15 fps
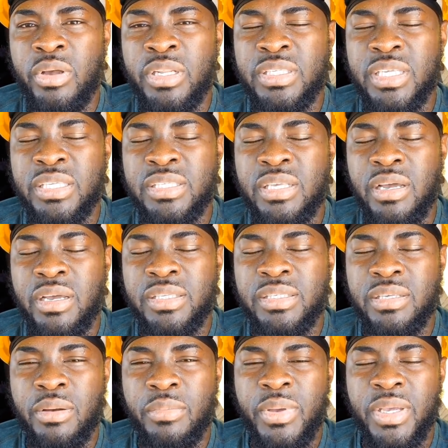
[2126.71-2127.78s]
It's, it's a
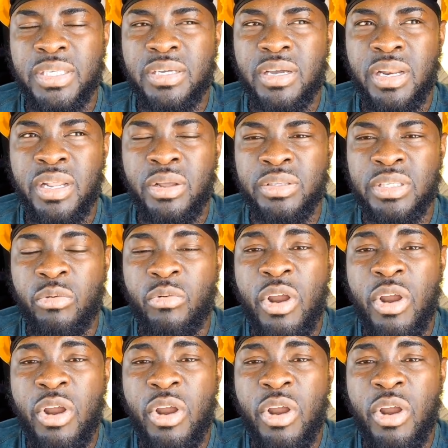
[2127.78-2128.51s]
it's a basically it's a